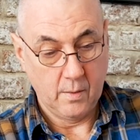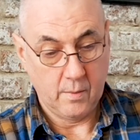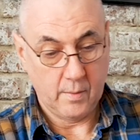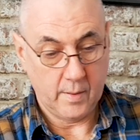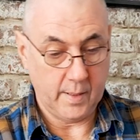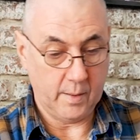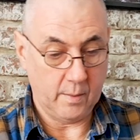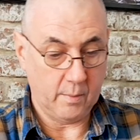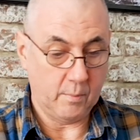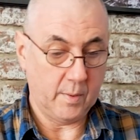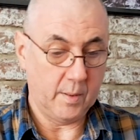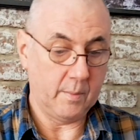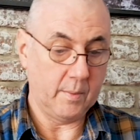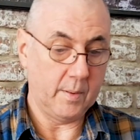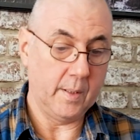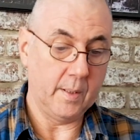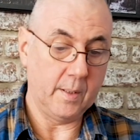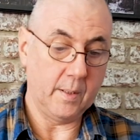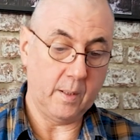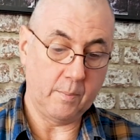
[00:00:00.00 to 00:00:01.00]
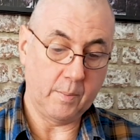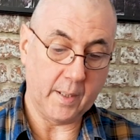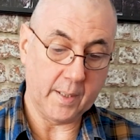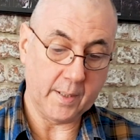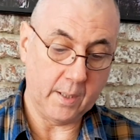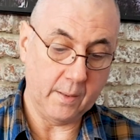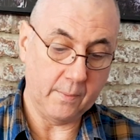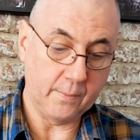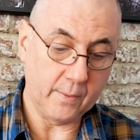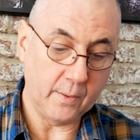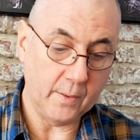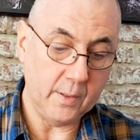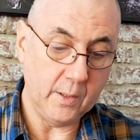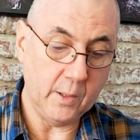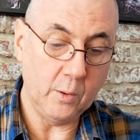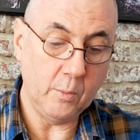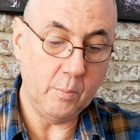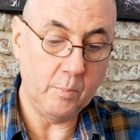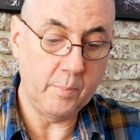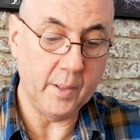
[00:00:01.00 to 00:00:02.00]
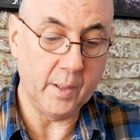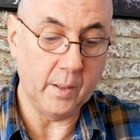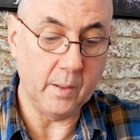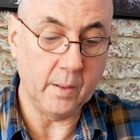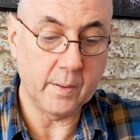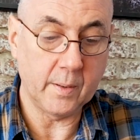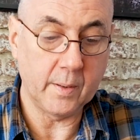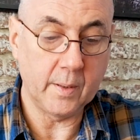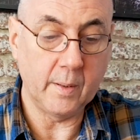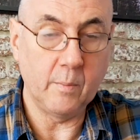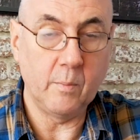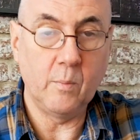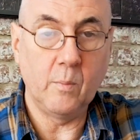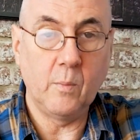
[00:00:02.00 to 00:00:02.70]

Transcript: Right, it'll ask you for a new build, and then